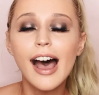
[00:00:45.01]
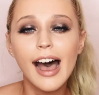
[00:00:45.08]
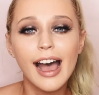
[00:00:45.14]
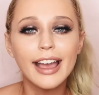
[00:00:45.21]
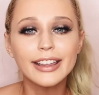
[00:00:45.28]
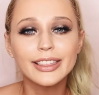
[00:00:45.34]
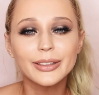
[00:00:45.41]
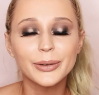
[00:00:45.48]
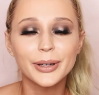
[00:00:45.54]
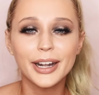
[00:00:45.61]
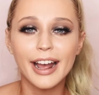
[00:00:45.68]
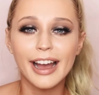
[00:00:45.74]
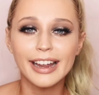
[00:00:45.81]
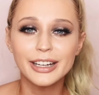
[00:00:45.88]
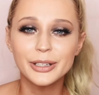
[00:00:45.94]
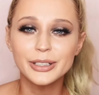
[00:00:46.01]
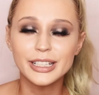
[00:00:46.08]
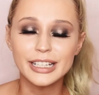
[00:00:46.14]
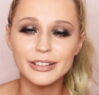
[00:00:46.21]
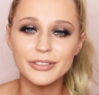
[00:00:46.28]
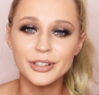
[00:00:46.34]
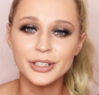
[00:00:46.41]
I thought I could
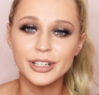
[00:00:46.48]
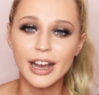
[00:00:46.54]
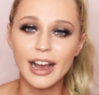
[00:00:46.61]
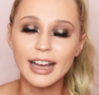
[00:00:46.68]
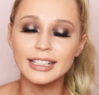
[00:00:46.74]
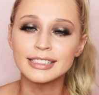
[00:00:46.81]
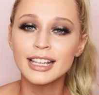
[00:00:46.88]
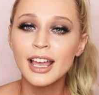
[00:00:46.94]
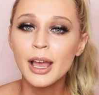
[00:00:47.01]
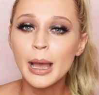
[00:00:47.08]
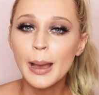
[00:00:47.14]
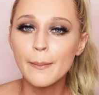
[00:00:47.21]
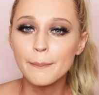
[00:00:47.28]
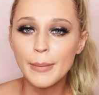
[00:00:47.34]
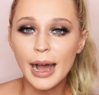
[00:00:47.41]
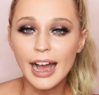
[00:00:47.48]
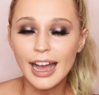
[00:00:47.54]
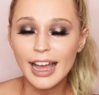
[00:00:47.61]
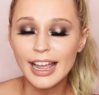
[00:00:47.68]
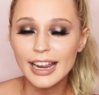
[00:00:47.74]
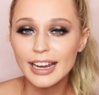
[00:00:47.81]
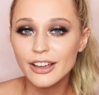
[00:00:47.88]
give you guys
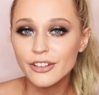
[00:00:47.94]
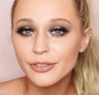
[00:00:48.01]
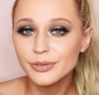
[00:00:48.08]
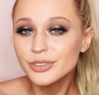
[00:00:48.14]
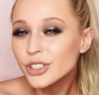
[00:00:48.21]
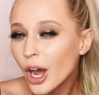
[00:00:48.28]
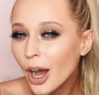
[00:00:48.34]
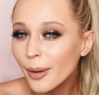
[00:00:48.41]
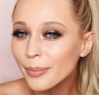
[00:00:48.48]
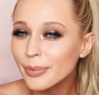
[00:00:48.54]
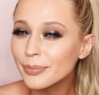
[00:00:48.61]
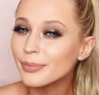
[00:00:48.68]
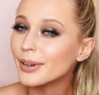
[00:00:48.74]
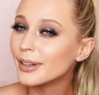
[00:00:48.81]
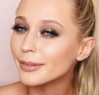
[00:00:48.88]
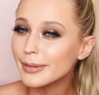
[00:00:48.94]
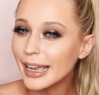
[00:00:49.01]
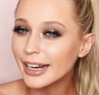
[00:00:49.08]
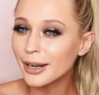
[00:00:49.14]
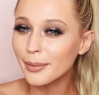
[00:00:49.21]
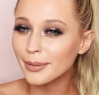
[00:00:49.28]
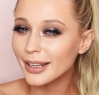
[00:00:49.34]
my top
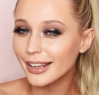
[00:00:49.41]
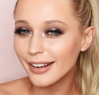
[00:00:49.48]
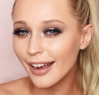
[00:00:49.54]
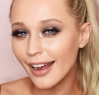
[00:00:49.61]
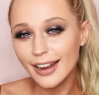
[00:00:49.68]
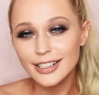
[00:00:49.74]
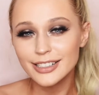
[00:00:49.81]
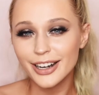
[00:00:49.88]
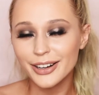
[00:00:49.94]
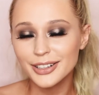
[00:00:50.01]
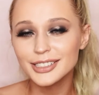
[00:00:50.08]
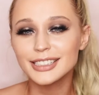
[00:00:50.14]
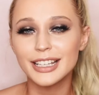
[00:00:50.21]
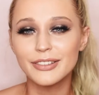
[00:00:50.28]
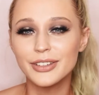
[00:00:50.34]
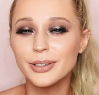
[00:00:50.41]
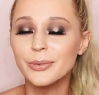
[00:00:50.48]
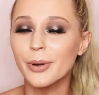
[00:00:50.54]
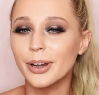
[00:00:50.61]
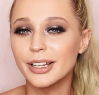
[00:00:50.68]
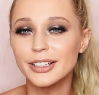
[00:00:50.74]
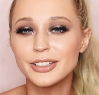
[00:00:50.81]
Makeup Geek eyeshadows if you
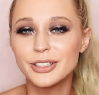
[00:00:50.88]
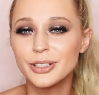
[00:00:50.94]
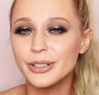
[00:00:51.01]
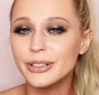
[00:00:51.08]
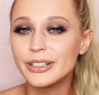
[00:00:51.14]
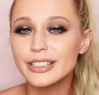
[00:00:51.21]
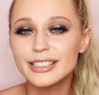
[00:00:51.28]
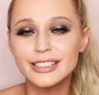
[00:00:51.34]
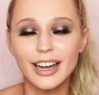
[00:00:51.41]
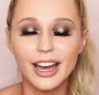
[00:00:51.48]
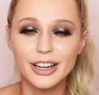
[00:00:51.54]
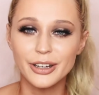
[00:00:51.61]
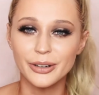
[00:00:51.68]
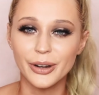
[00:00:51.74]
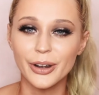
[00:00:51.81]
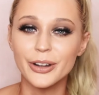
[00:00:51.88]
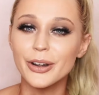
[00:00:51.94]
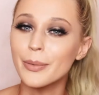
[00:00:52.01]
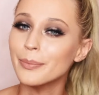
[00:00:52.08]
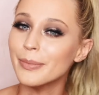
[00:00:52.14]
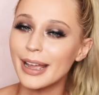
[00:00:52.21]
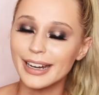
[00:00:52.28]
wanted to start your
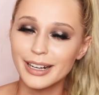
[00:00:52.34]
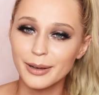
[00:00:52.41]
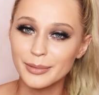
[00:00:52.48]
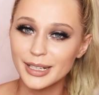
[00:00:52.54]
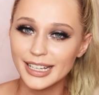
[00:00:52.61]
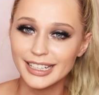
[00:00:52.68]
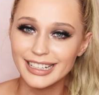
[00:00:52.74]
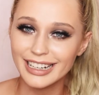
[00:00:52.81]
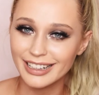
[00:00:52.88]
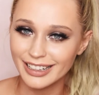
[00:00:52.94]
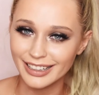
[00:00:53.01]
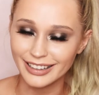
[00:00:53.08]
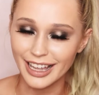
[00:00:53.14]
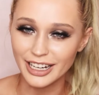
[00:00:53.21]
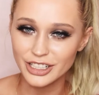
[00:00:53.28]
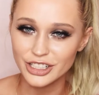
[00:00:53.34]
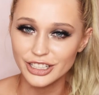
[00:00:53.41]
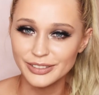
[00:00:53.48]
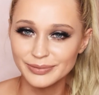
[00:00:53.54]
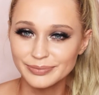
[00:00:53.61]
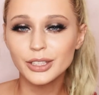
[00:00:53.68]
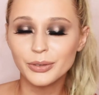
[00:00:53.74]
own Makeup Geek
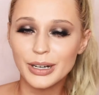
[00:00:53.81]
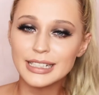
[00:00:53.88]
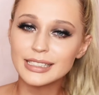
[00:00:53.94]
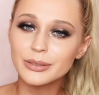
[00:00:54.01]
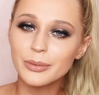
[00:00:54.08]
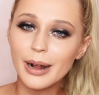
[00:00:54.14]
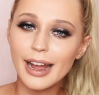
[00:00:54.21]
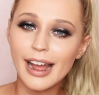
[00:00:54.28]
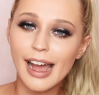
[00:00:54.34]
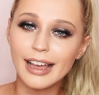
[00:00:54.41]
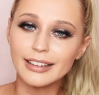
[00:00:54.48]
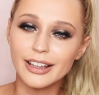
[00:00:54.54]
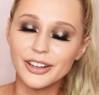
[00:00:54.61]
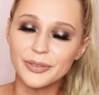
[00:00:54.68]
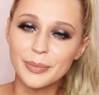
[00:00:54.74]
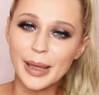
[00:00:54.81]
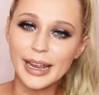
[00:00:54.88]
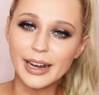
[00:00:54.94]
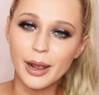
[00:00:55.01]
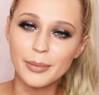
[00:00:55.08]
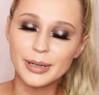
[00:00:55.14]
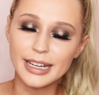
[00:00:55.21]
collection. The reason why I love
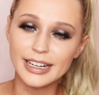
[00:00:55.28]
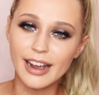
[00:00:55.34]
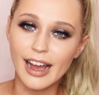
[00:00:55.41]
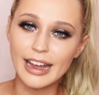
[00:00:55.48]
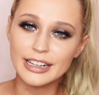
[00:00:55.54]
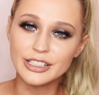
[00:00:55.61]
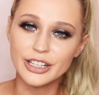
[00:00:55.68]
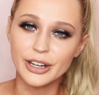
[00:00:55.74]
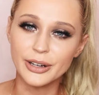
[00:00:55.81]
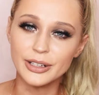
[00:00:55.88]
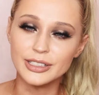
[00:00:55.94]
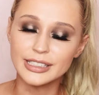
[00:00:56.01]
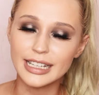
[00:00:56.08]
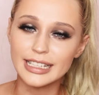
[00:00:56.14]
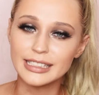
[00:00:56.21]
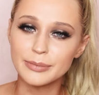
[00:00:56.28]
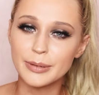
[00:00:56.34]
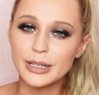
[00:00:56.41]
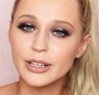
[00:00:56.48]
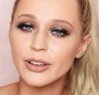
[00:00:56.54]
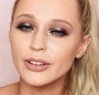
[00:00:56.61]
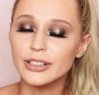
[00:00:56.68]
Makeup Geek eyeshadows is
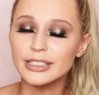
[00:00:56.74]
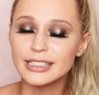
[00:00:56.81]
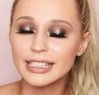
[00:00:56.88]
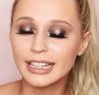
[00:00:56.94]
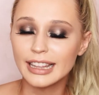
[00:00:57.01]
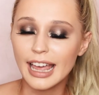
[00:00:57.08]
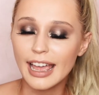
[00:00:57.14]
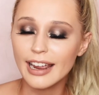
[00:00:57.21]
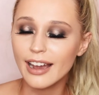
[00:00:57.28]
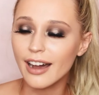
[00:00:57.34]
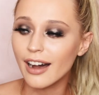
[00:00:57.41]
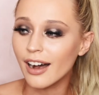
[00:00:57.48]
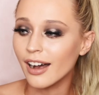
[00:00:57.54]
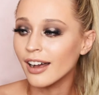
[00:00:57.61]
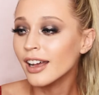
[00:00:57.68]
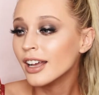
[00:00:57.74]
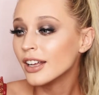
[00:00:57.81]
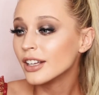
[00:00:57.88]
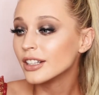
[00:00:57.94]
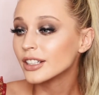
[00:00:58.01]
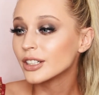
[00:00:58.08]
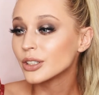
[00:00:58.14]
because they are
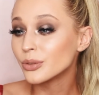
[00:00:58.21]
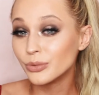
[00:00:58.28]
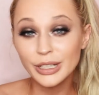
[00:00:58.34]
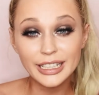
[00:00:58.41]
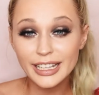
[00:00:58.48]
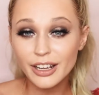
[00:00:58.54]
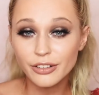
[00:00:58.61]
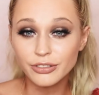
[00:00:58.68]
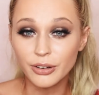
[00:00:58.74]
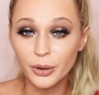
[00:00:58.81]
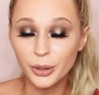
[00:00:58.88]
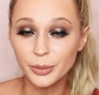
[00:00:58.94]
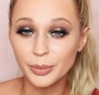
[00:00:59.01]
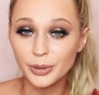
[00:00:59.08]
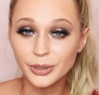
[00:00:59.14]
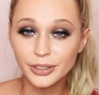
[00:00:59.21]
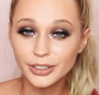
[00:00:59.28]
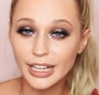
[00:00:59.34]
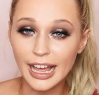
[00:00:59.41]
really affordable.